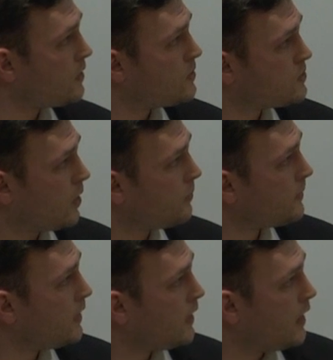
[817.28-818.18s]
so
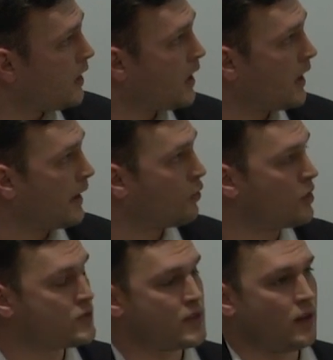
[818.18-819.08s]
I wrote
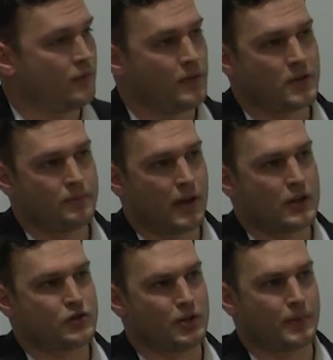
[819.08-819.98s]
a
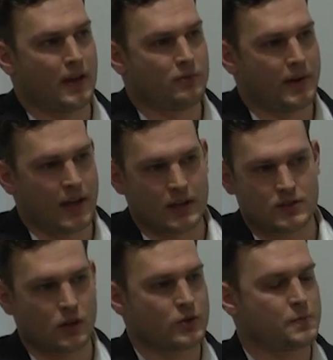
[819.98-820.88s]
15-page strategic plan for my dad,
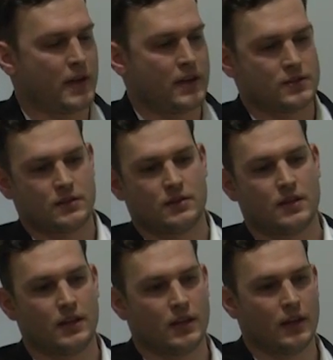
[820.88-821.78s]
single-spaced,
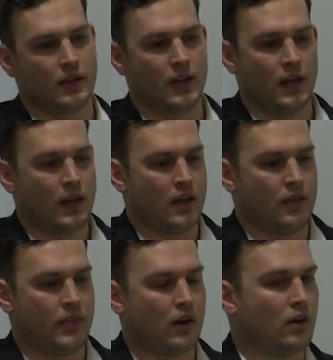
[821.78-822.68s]
thinking
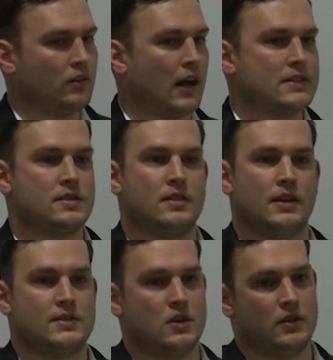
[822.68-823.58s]
there are lots of
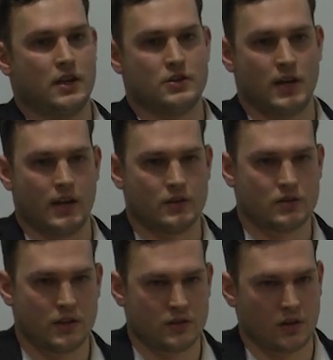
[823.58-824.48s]
things here that need
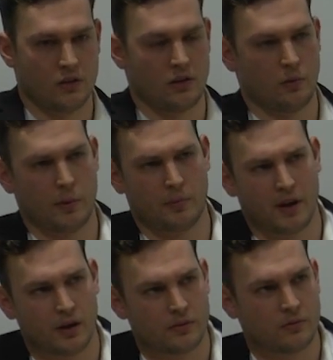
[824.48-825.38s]
change. It's a, you know, we were
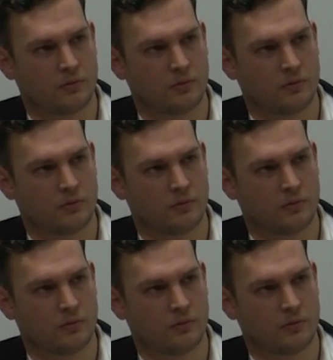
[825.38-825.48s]
about